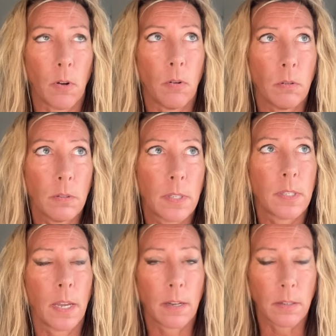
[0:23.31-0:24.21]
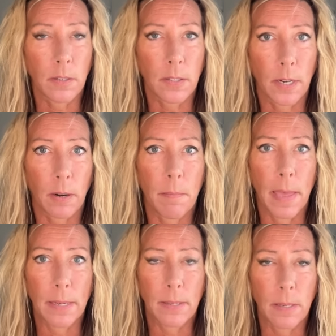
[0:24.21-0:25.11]
old cycles that are
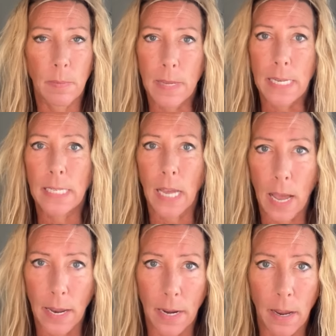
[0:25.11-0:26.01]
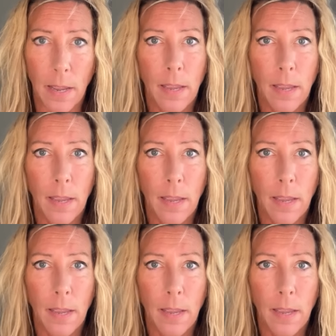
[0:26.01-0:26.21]
meant to be done.